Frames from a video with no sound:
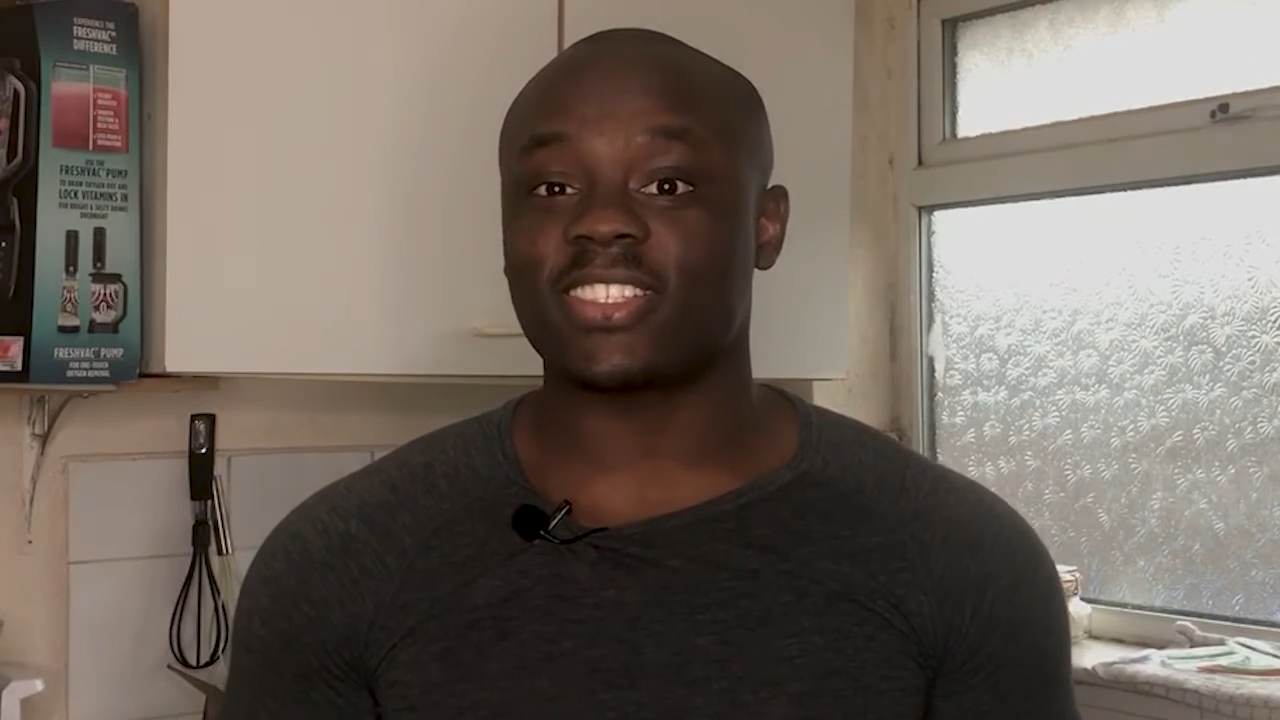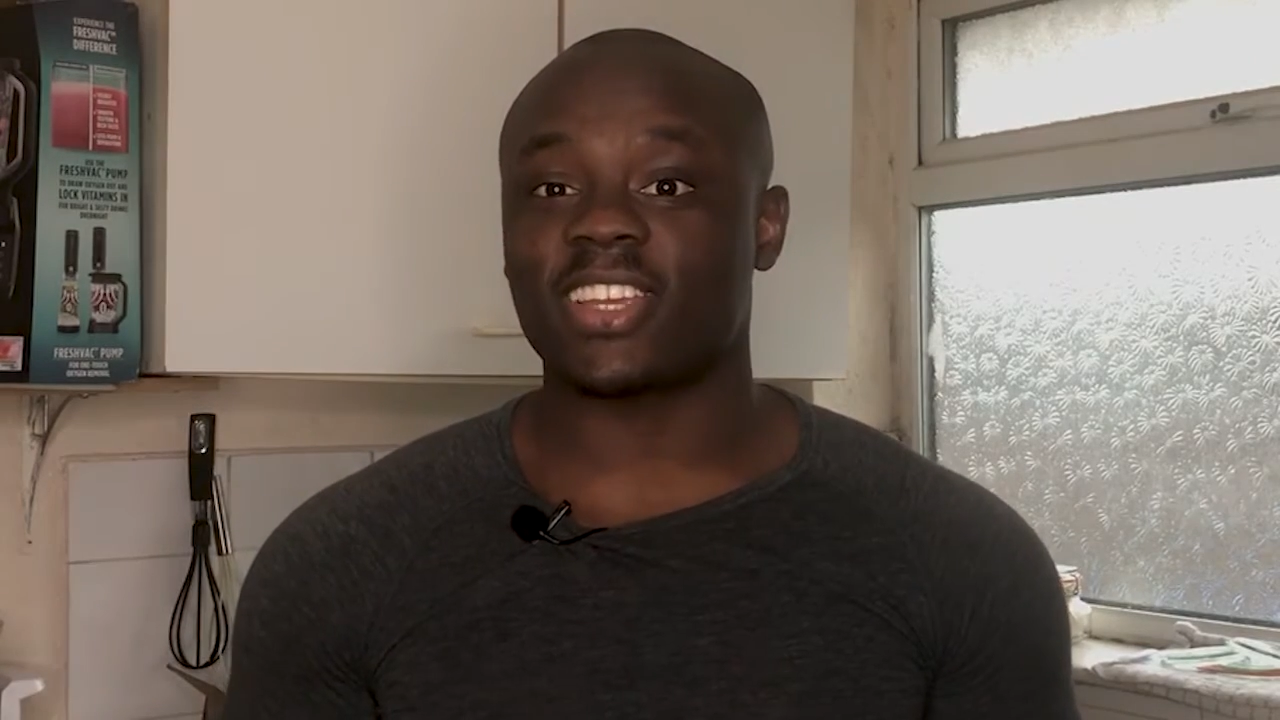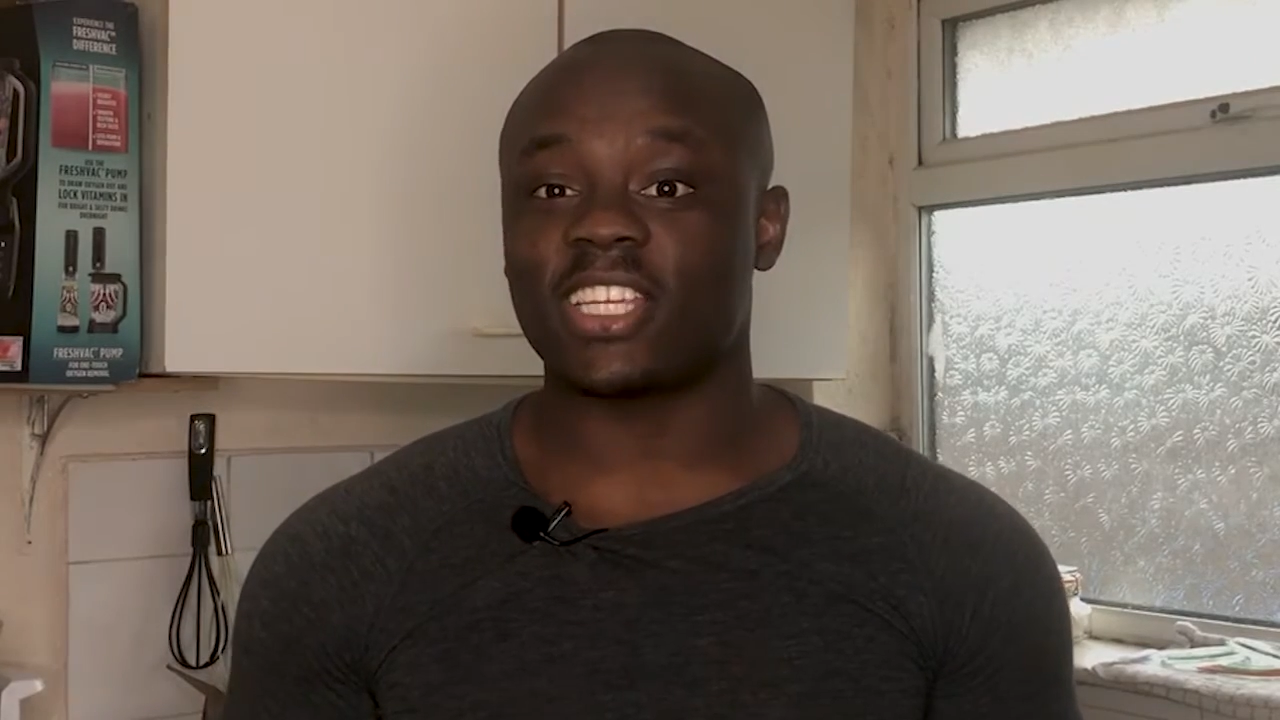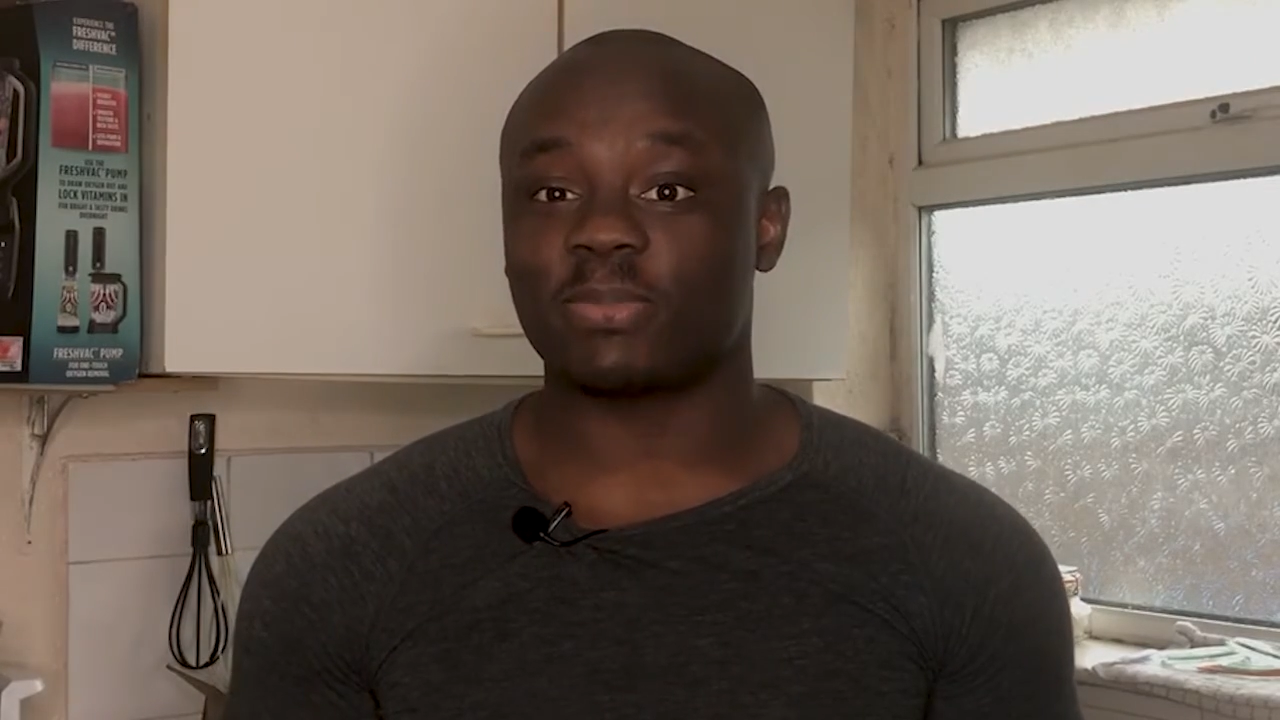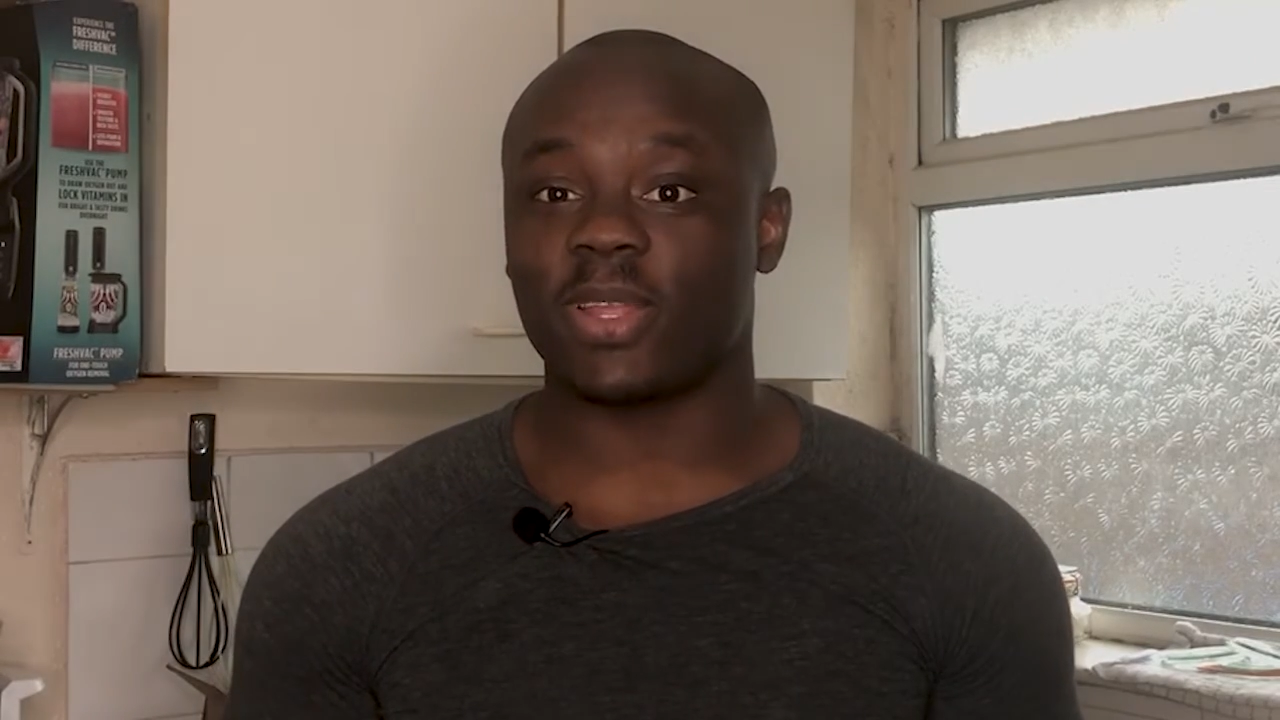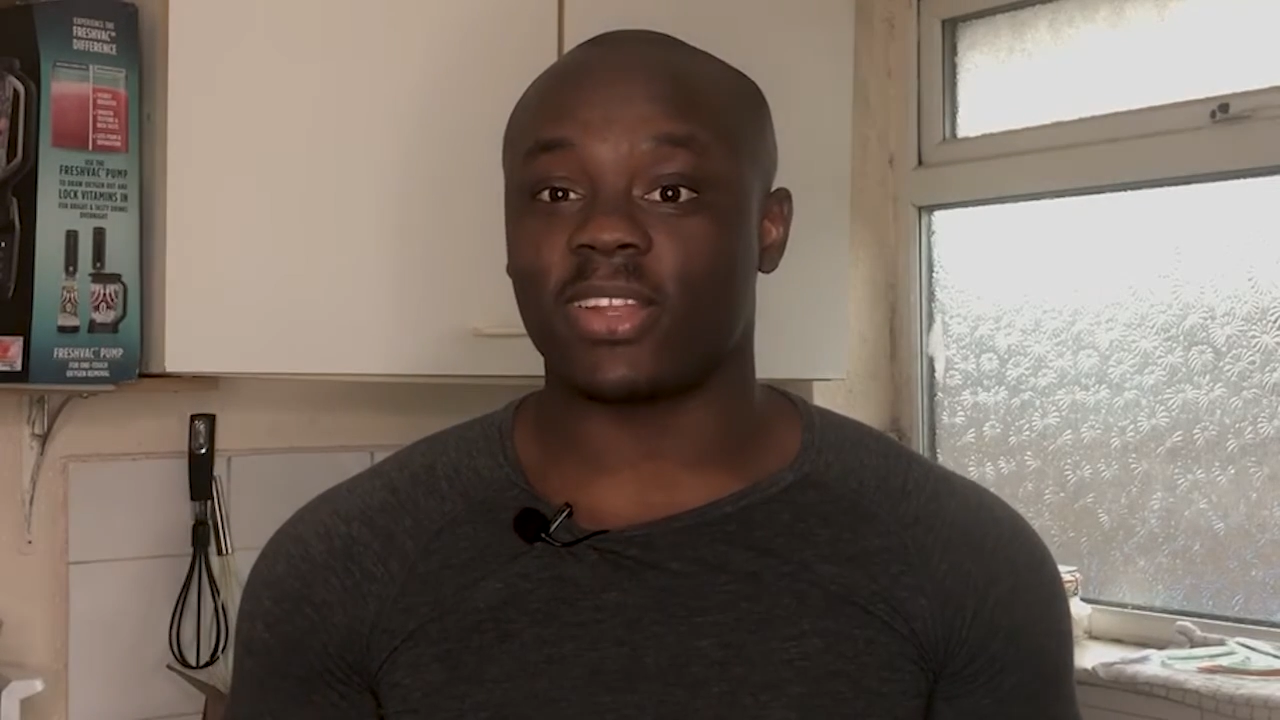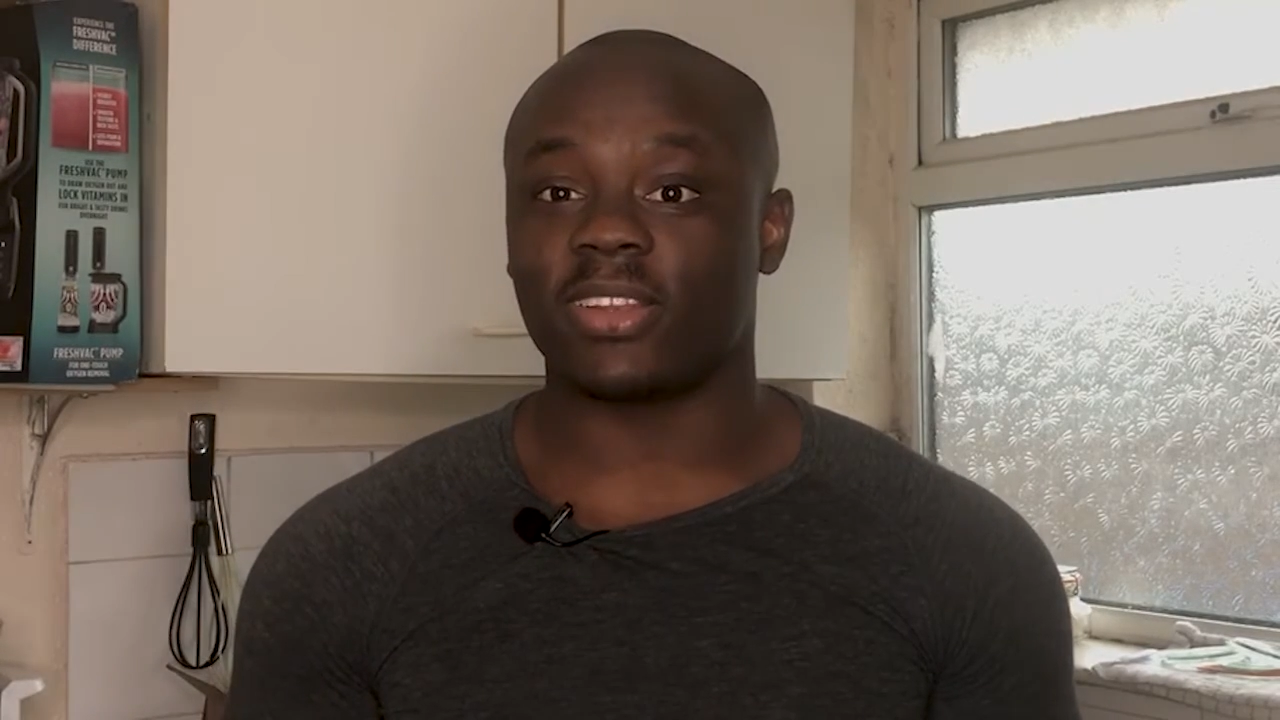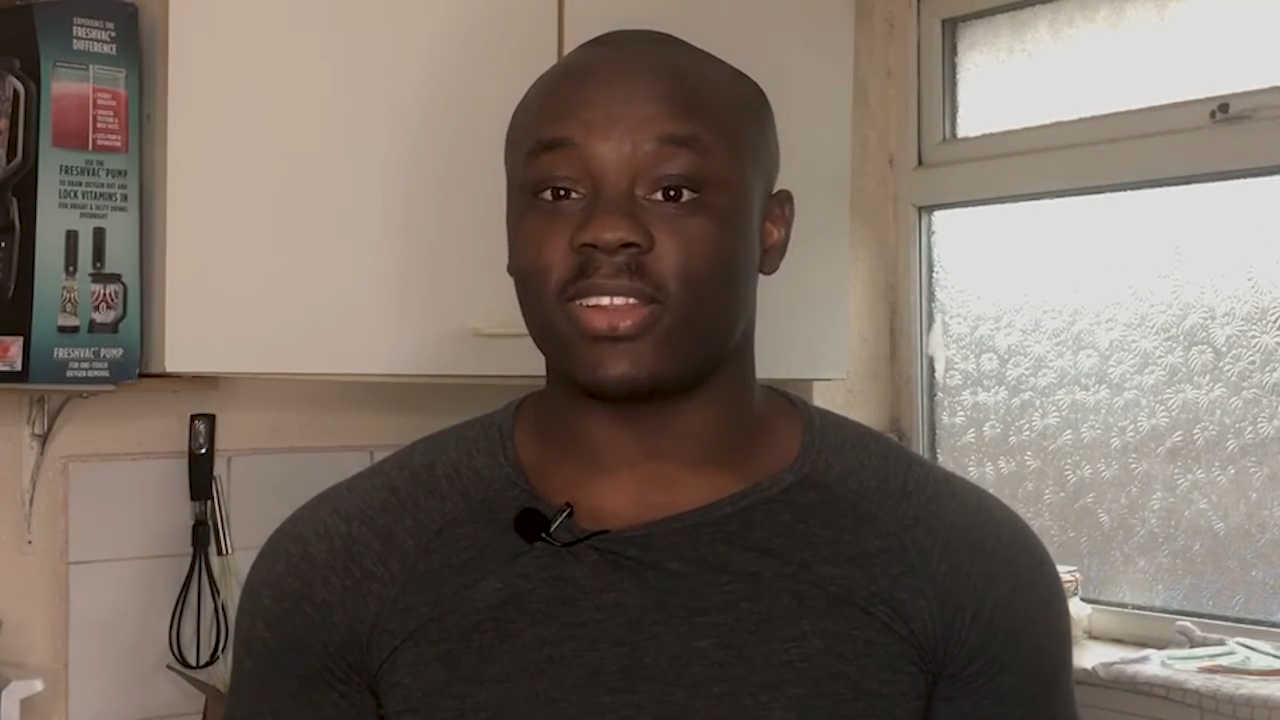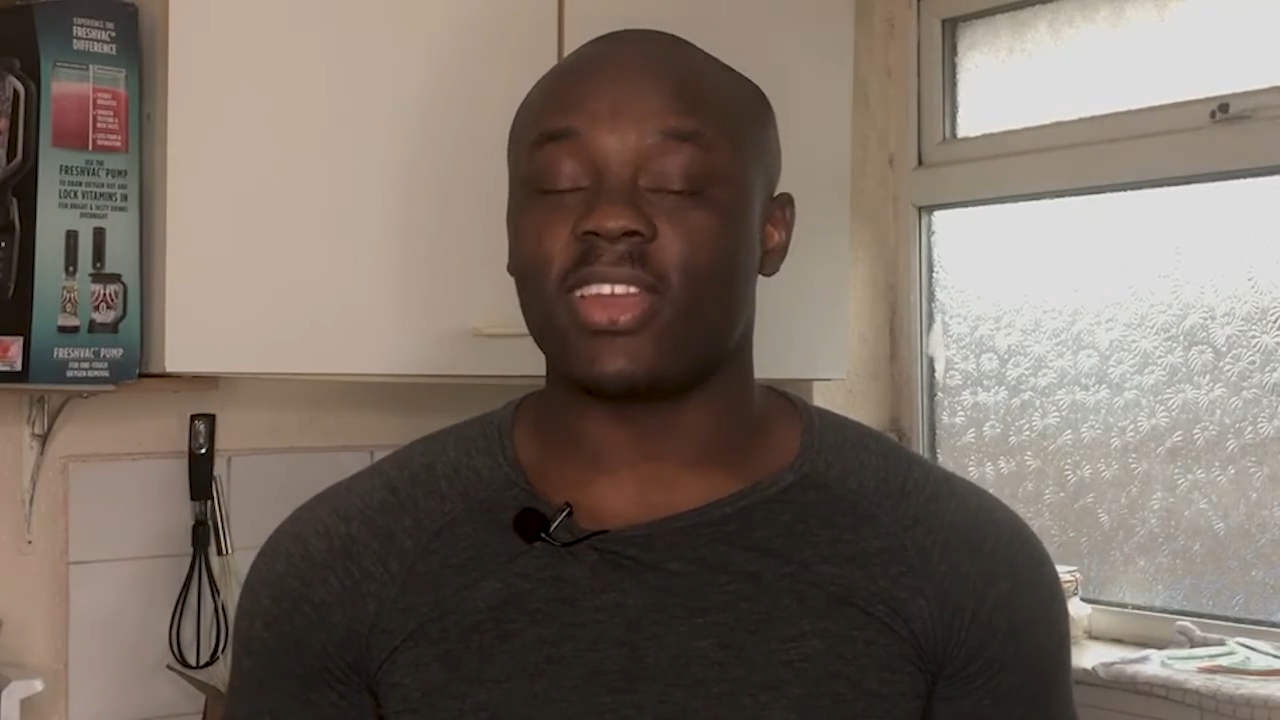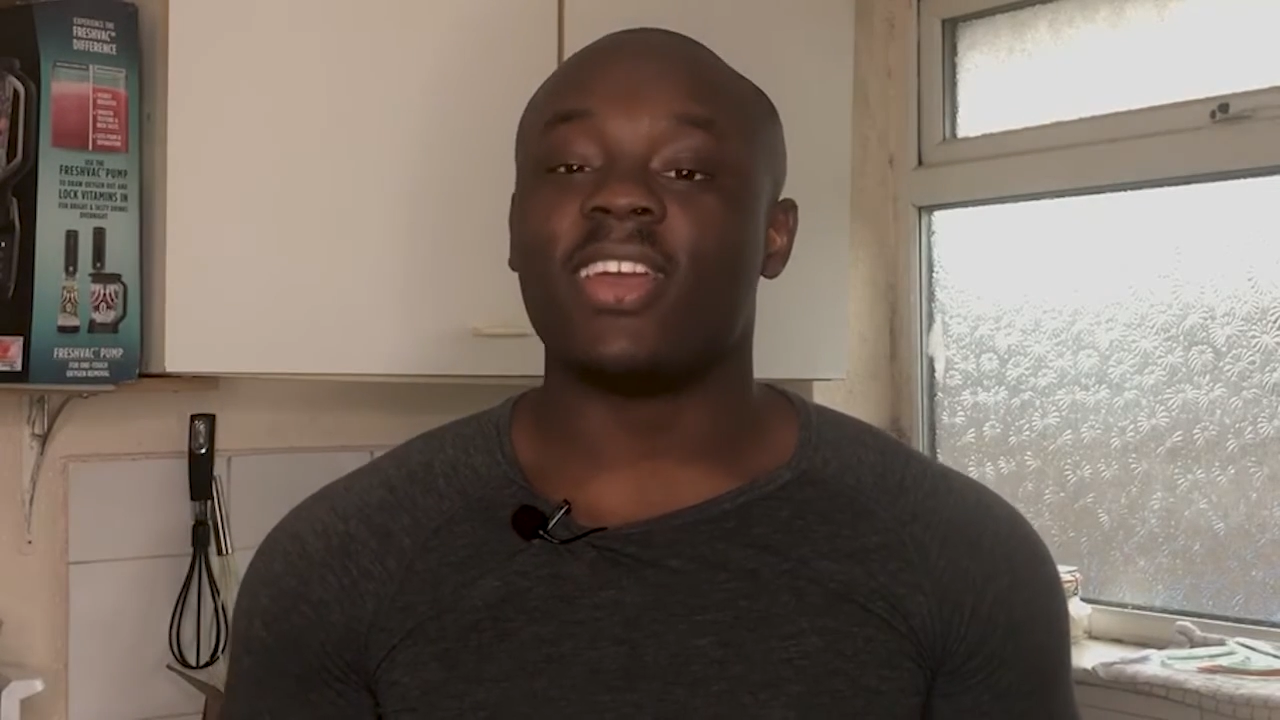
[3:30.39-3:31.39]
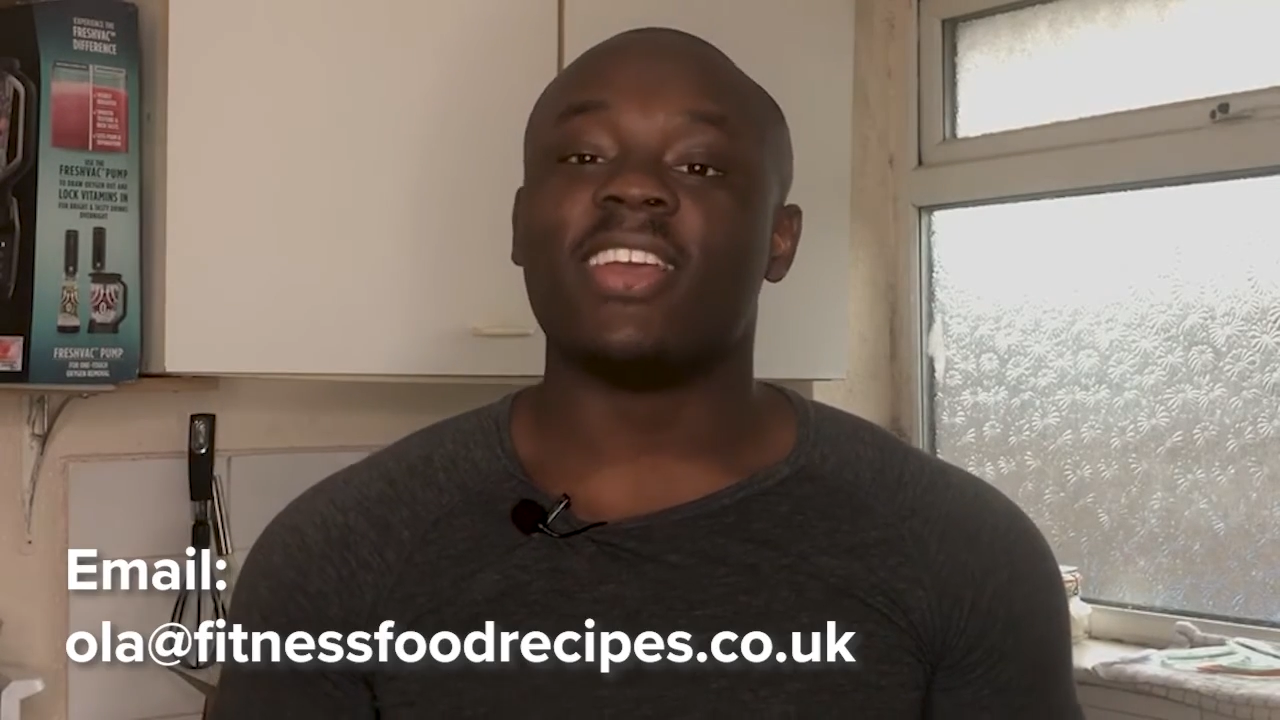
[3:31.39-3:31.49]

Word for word: exercise plan,